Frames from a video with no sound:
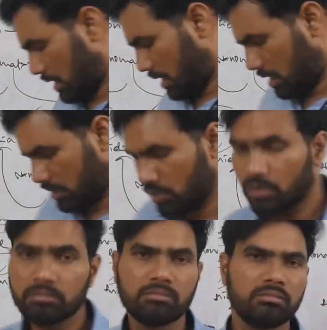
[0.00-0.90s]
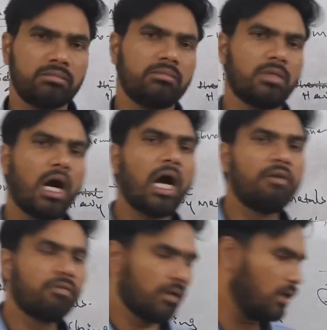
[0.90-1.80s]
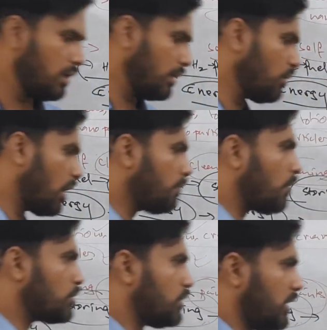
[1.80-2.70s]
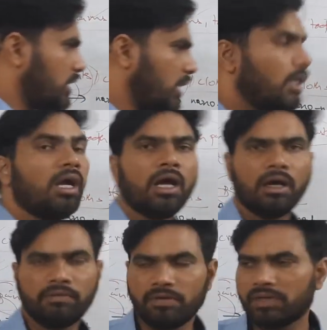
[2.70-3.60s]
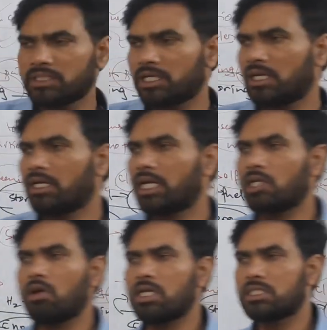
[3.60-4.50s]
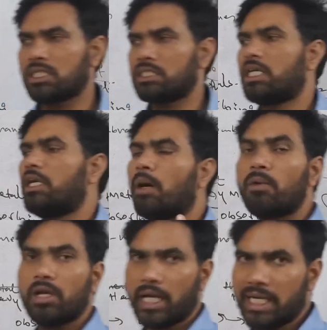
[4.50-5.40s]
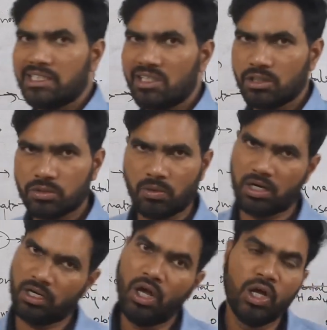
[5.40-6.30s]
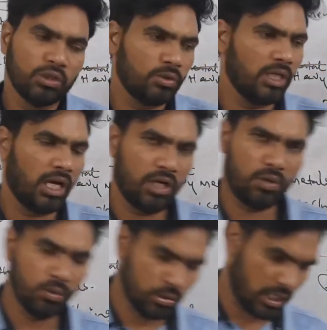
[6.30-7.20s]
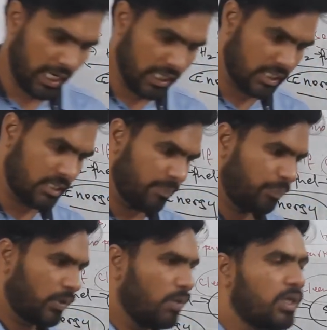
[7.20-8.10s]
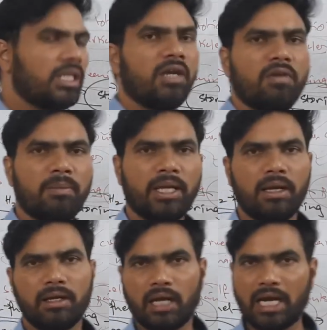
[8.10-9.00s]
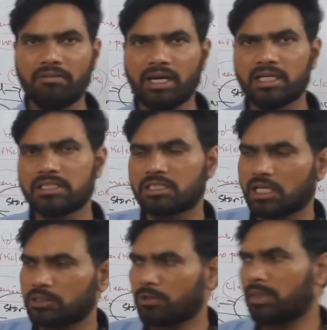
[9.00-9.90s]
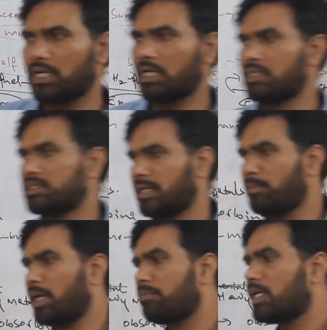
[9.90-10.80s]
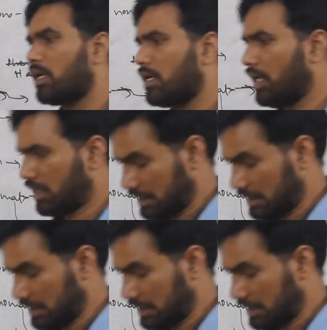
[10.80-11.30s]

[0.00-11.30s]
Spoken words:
uh, you know unfortunate thing. We will say now technology is a double-edged sword. So there are two sides. Okay, there will be advantages also, but at the same time there are